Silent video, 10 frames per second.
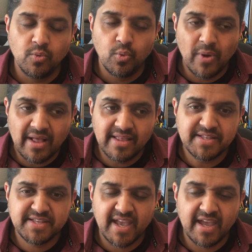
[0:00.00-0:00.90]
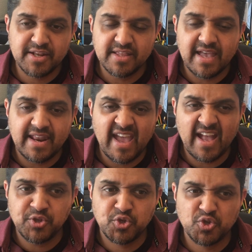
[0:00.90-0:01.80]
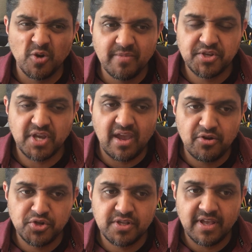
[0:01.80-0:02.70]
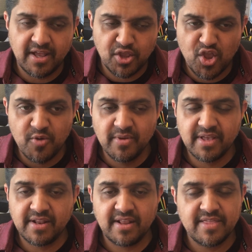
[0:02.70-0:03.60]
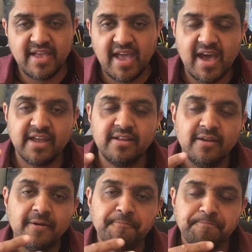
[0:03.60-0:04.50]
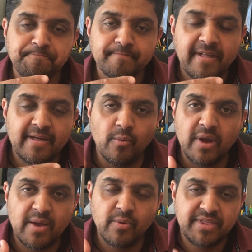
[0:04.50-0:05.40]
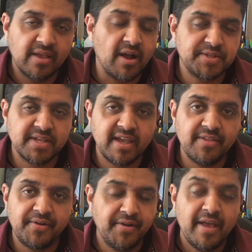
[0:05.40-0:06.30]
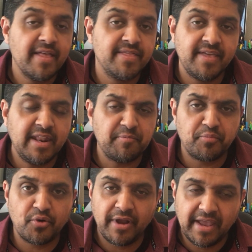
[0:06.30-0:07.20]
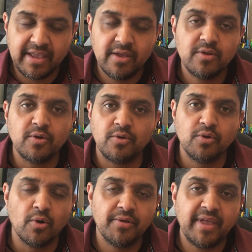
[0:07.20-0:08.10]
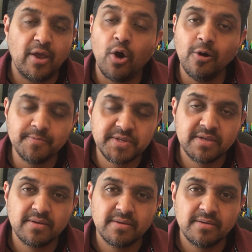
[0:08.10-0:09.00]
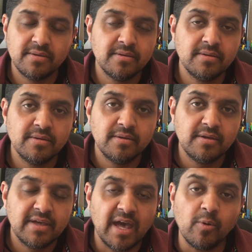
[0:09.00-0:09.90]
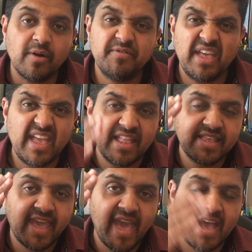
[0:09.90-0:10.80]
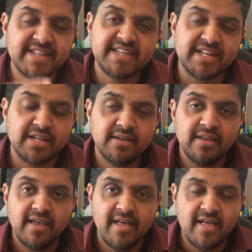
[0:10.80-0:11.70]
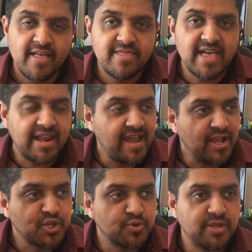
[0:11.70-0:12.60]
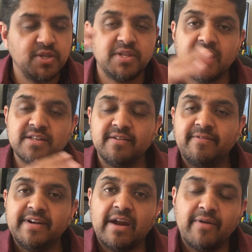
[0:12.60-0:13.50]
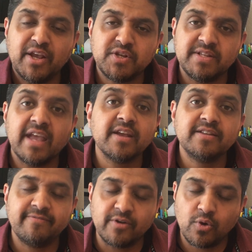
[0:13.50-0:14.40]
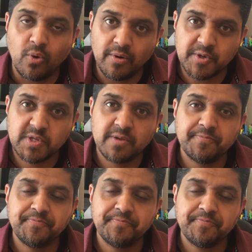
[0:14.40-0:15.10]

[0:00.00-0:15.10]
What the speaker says: well-intended, that had so much energy that accumulated, and when they got together, they didn't pray nor they hoped. However, they incanted that asteroid to take a different direction, take a different course.